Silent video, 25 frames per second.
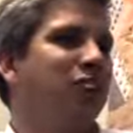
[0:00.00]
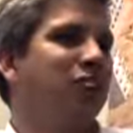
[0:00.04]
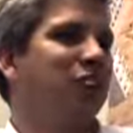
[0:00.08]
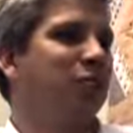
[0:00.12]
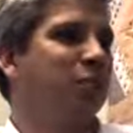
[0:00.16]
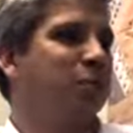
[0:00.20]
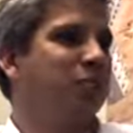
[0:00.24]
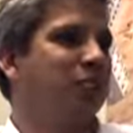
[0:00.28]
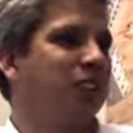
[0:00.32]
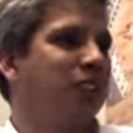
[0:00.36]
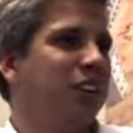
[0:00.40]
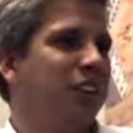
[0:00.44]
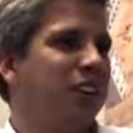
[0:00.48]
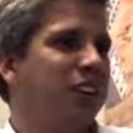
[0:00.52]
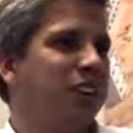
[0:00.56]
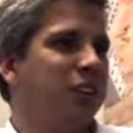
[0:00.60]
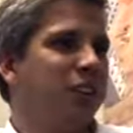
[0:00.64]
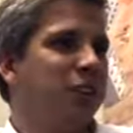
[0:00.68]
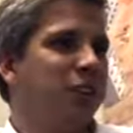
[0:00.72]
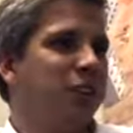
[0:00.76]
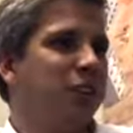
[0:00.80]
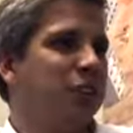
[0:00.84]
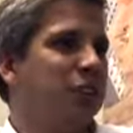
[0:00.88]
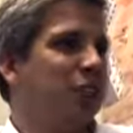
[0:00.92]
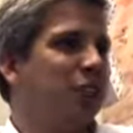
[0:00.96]
element,
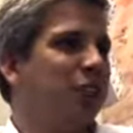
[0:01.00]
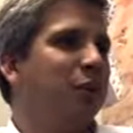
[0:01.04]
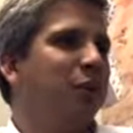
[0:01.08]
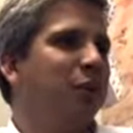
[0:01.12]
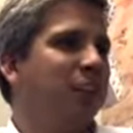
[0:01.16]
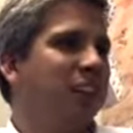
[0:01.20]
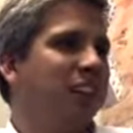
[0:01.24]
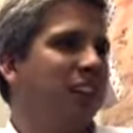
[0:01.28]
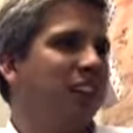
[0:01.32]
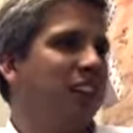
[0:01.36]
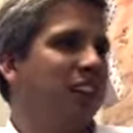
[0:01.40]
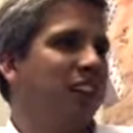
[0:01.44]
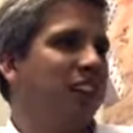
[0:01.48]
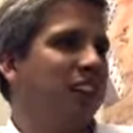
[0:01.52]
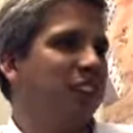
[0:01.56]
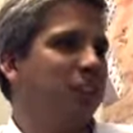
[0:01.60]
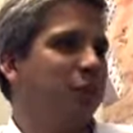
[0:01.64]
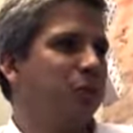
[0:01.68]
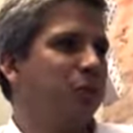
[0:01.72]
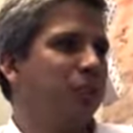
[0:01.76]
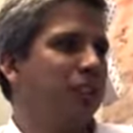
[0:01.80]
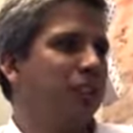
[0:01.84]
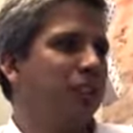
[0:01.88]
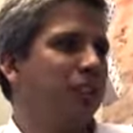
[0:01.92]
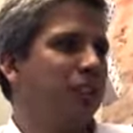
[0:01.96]
which no one can take
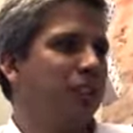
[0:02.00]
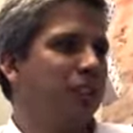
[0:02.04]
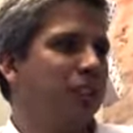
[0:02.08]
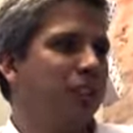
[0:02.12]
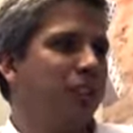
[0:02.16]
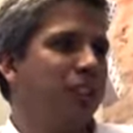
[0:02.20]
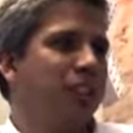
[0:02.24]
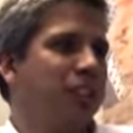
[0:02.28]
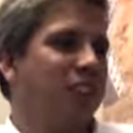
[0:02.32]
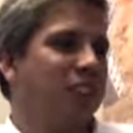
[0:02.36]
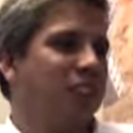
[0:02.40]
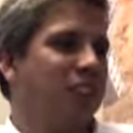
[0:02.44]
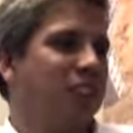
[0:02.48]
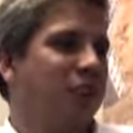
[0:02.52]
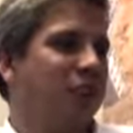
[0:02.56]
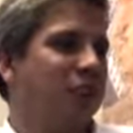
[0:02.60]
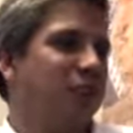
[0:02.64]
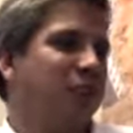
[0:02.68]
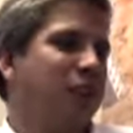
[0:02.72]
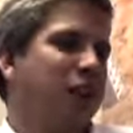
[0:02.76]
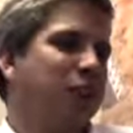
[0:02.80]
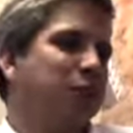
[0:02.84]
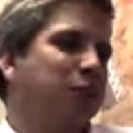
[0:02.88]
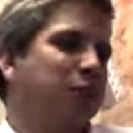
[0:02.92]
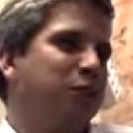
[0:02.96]
away. So from
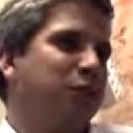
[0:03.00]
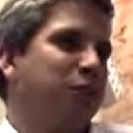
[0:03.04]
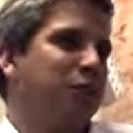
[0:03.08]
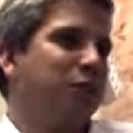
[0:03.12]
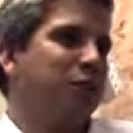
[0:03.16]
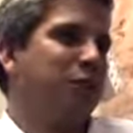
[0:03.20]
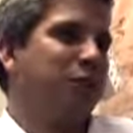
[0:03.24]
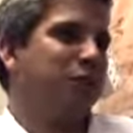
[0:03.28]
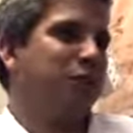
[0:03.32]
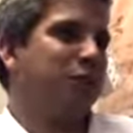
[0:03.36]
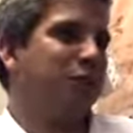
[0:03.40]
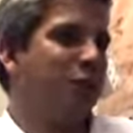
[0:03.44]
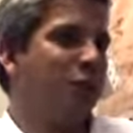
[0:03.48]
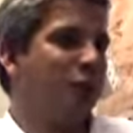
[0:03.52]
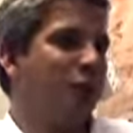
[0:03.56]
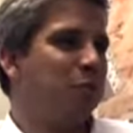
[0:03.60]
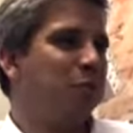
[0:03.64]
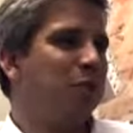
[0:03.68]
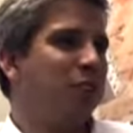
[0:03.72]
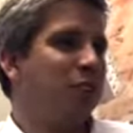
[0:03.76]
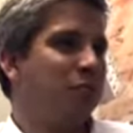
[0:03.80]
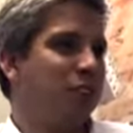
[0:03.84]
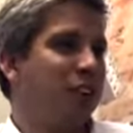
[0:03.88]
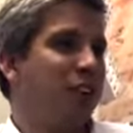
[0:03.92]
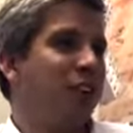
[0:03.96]
that perspective, I
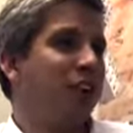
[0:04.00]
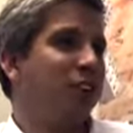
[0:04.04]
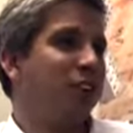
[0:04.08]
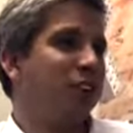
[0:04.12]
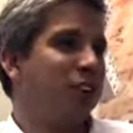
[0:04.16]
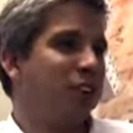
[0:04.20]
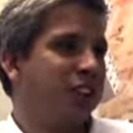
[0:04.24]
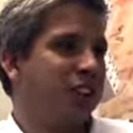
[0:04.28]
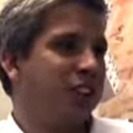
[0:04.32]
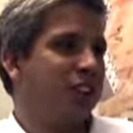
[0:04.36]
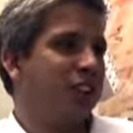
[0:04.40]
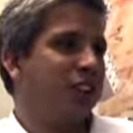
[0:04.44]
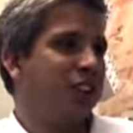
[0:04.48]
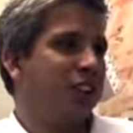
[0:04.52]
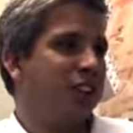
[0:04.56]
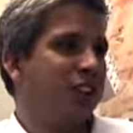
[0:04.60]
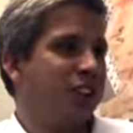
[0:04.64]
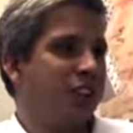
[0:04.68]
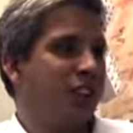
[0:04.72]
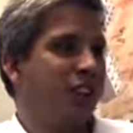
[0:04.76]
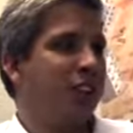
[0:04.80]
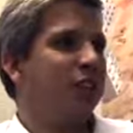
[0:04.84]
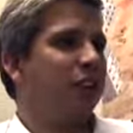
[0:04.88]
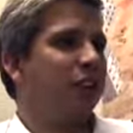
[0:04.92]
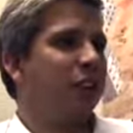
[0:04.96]
believe Calgro as such, and
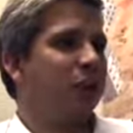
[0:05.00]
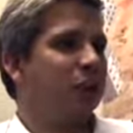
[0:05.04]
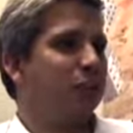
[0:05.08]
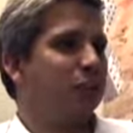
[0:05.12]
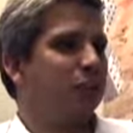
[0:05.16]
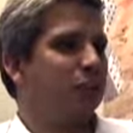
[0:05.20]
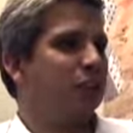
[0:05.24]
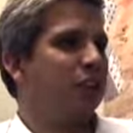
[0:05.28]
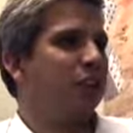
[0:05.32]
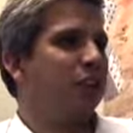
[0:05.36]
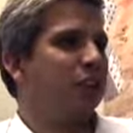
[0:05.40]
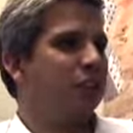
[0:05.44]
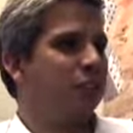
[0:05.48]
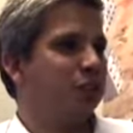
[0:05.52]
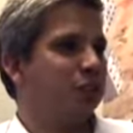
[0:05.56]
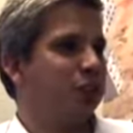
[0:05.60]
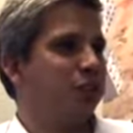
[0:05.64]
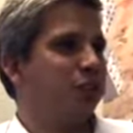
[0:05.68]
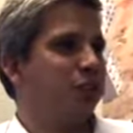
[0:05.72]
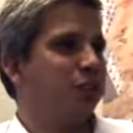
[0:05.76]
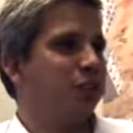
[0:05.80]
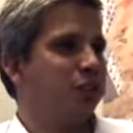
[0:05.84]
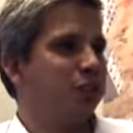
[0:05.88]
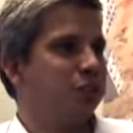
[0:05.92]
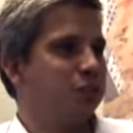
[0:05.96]
even our products are good
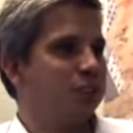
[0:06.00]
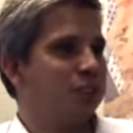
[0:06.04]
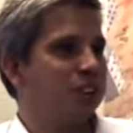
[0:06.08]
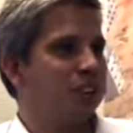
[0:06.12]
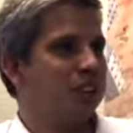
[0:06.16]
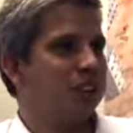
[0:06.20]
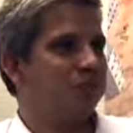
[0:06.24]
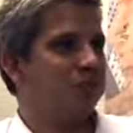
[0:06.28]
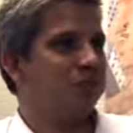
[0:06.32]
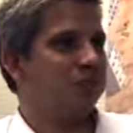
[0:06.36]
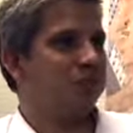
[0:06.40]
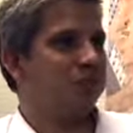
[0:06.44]
investments.